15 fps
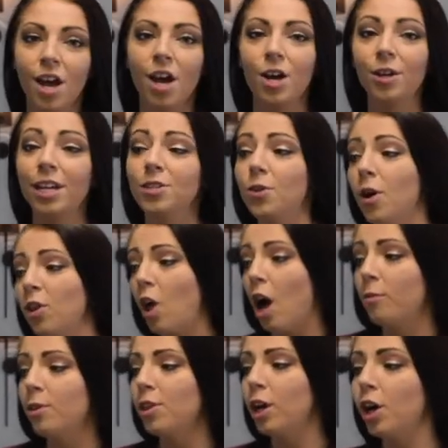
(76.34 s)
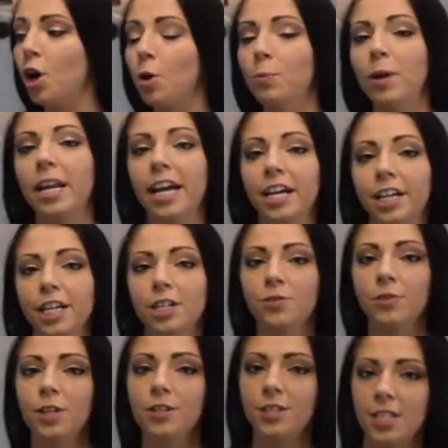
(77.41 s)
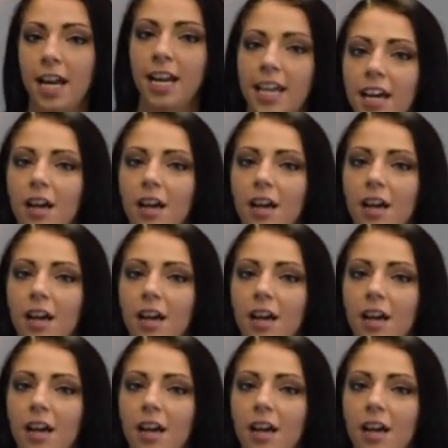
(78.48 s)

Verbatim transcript: Okay, so along with our open areas for study